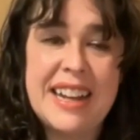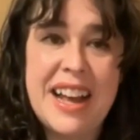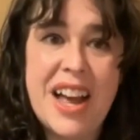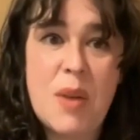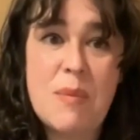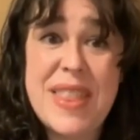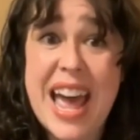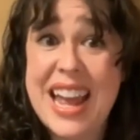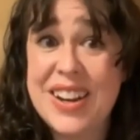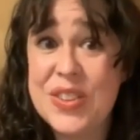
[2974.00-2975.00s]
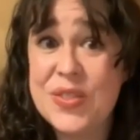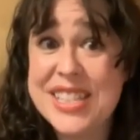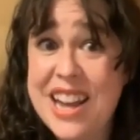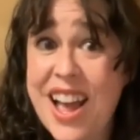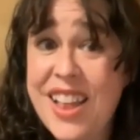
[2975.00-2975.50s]
That
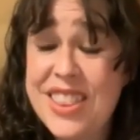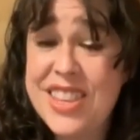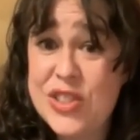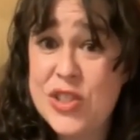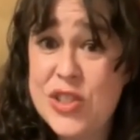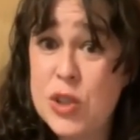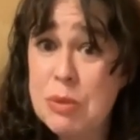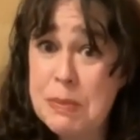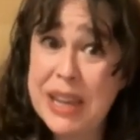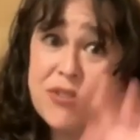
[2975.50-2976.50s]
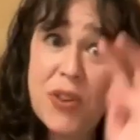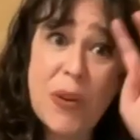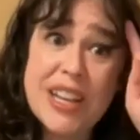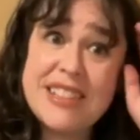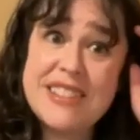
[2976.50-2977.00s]
was not the super big
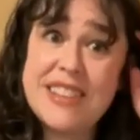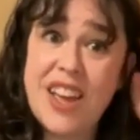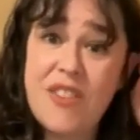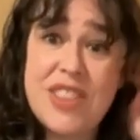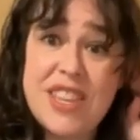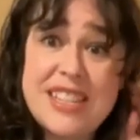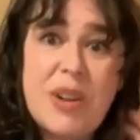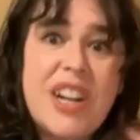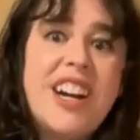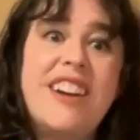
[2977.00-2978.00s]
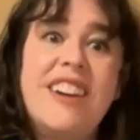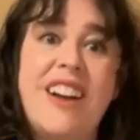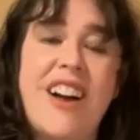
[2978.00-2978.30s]
focus of this work,